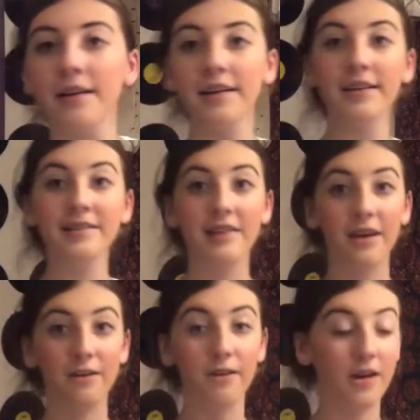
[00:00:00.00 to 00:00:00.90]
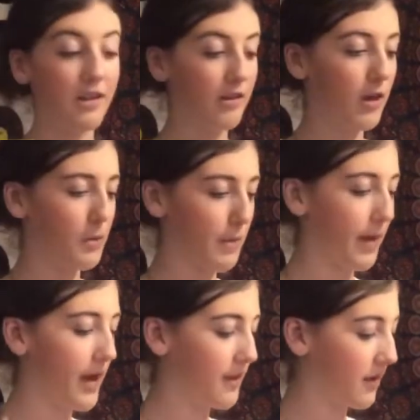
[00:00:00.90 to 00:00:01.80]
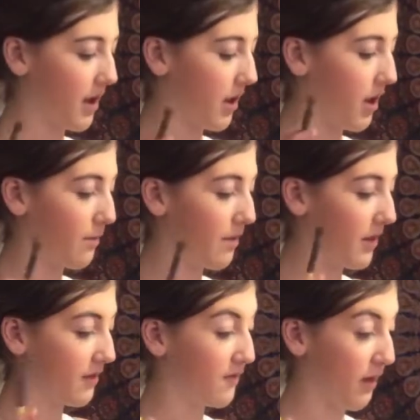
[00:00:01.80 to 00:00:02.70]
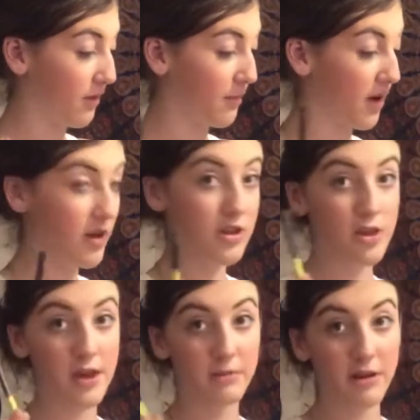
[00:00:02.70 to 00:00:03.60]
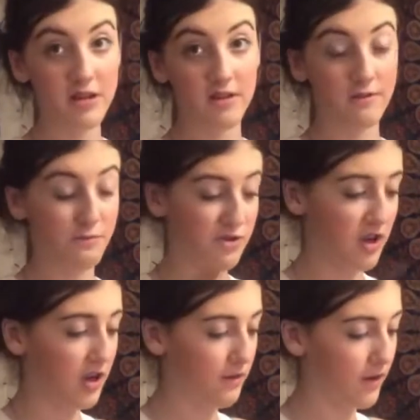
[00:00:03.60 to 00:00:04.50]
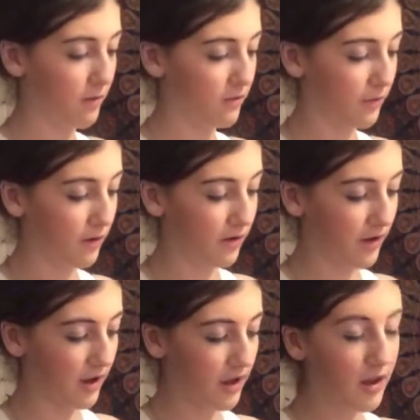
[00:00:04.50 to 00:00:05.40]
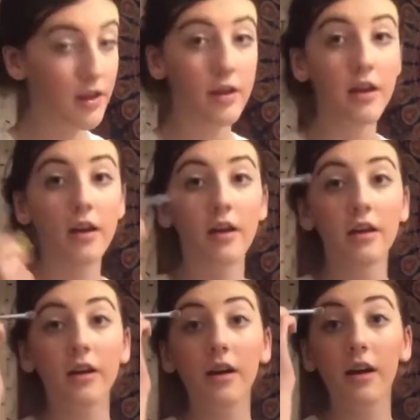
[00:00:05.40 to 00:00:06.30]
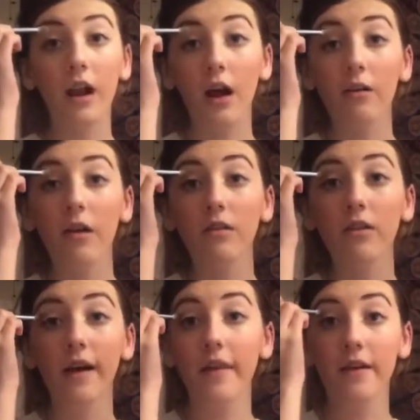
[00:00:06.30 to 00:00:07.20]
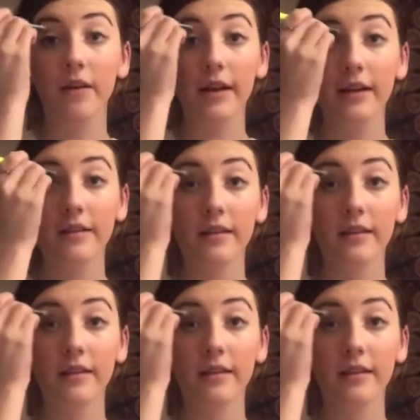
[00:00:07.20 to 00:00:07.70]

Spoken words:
So I'm going to do my base colour with this fluffy brush. These brushes are from Shein if anyone's wondering. And I'm going to do that in the crease.